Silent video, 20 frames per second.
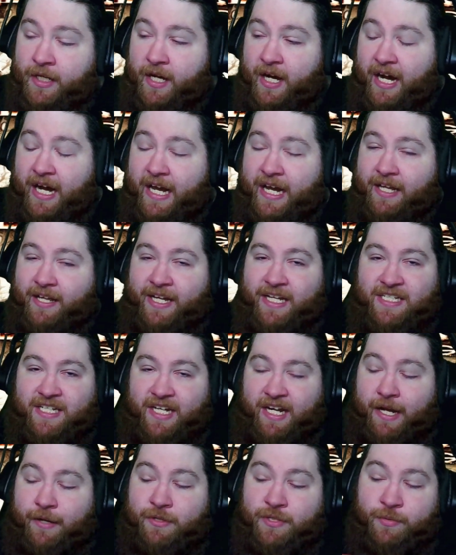Like I said,
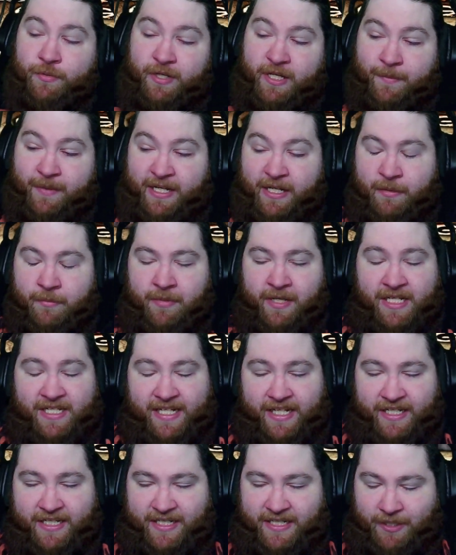I was worried about it because
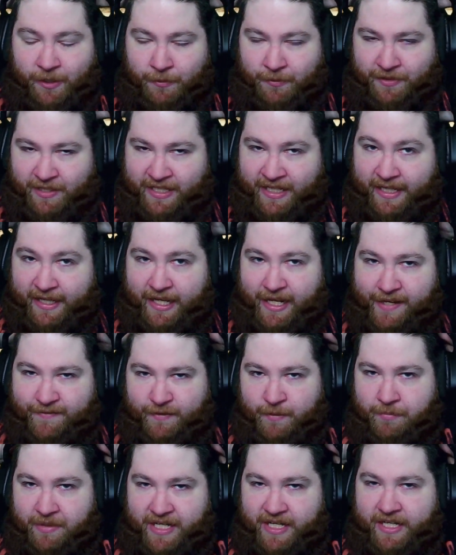I don't think I ever
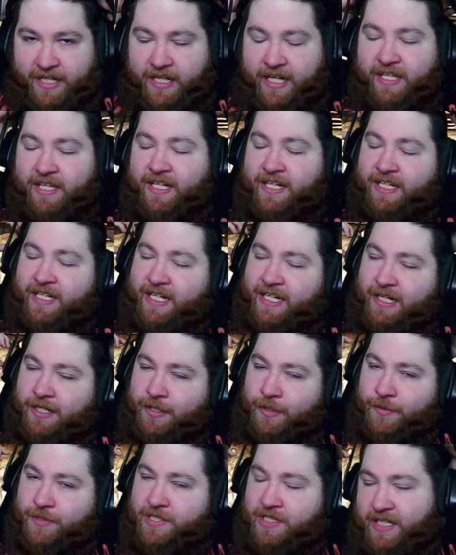beat it. I think I got
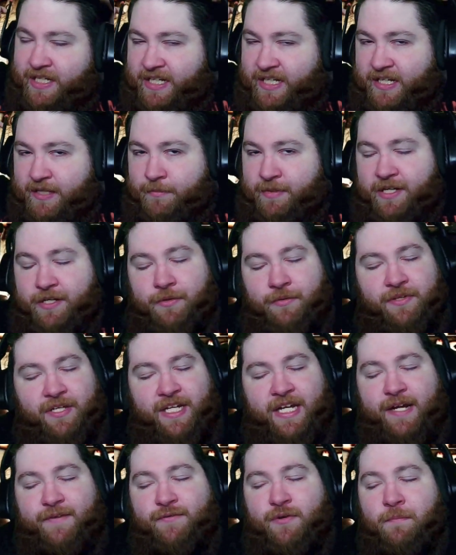close to the end, but I don't think I
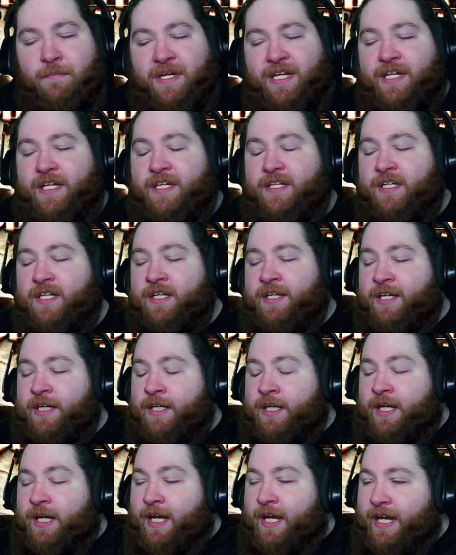ever beat it.
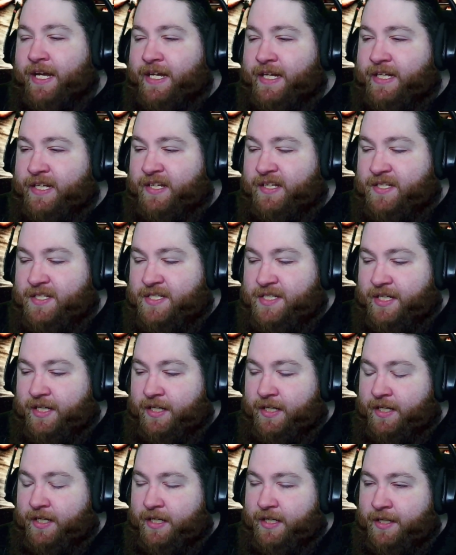And
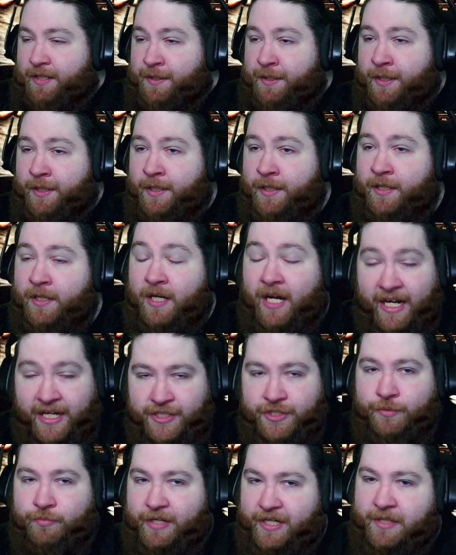I
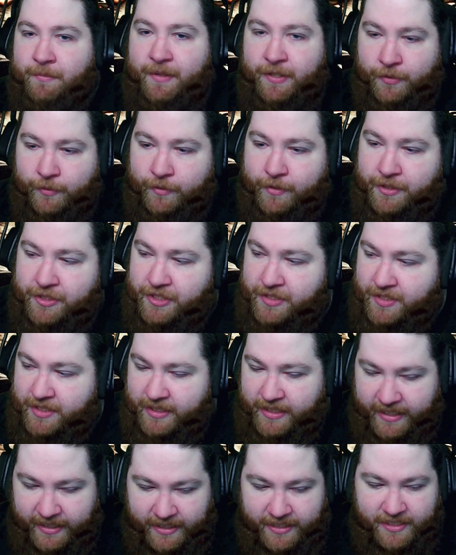do recommend Origins.
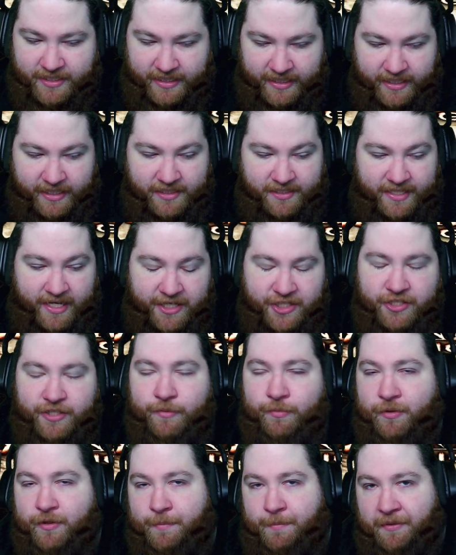It is actually
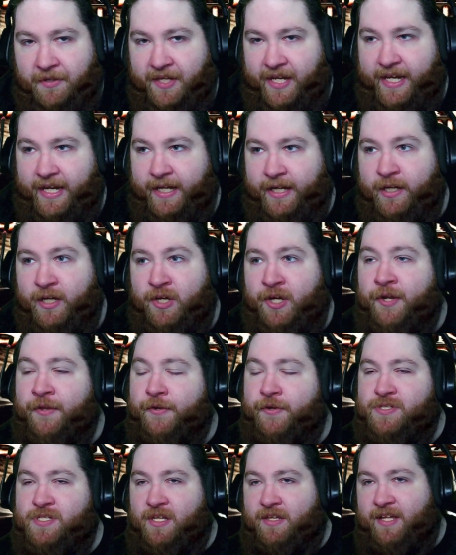worth playing.
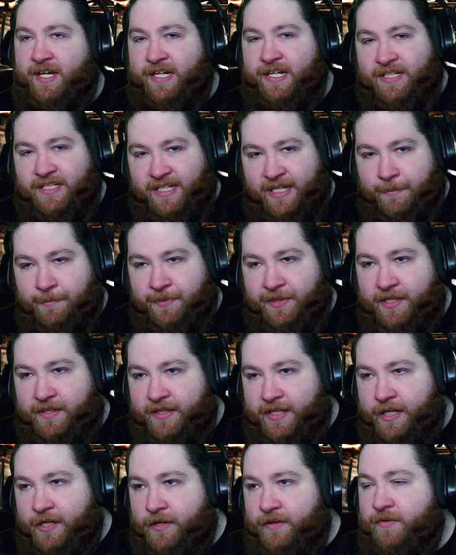There's a lot of depth in
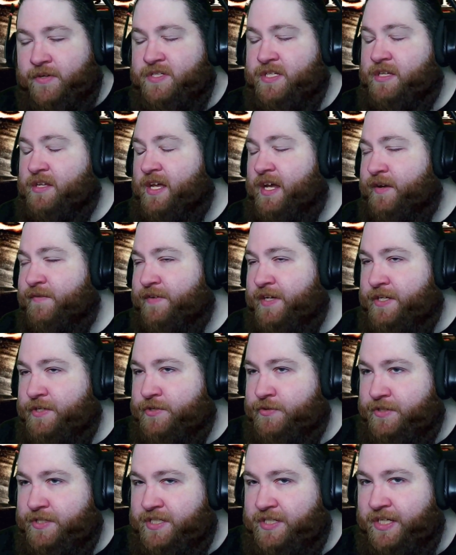there. There's a lot of
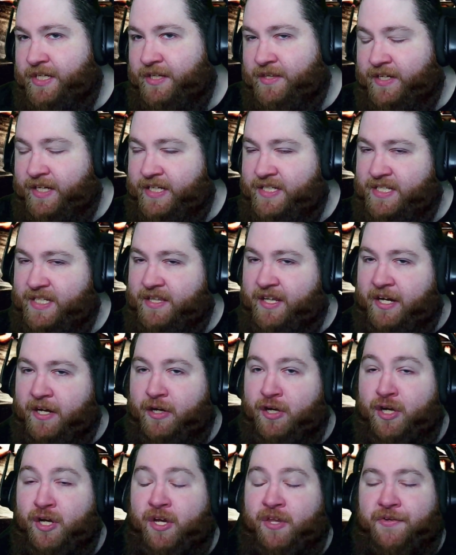interesting things in there.
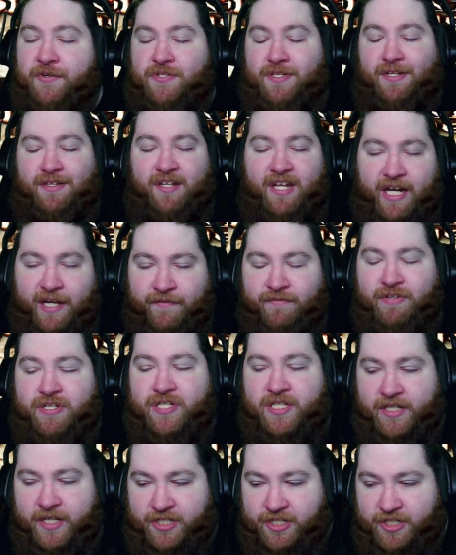There's a lot of
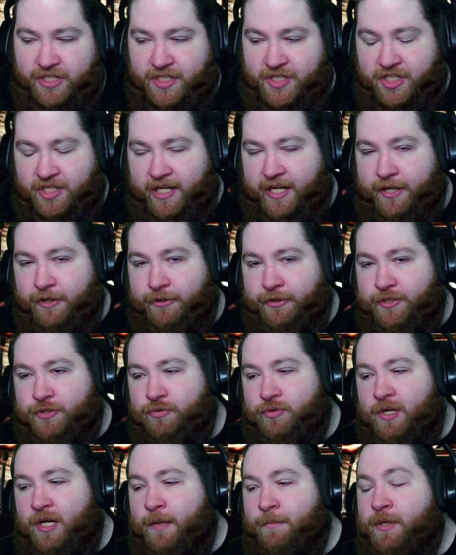discussions of childhood
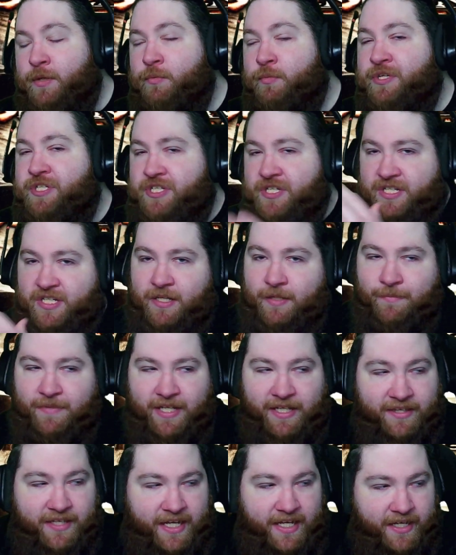trauma, which is
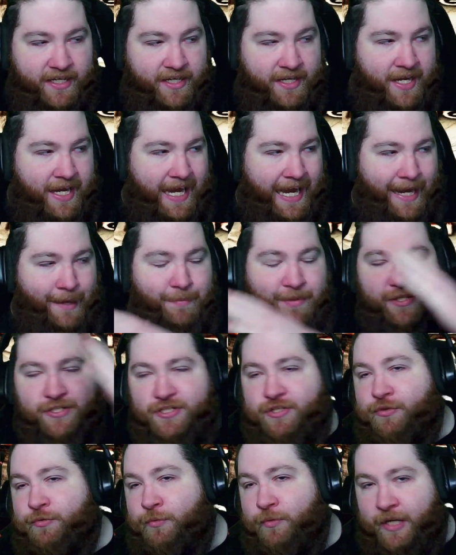something that happens
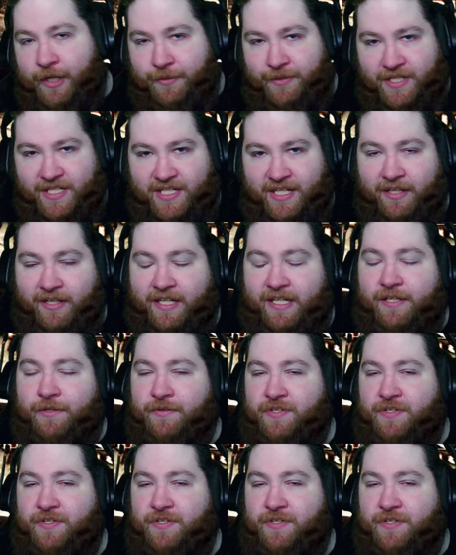throughout the Silent Hill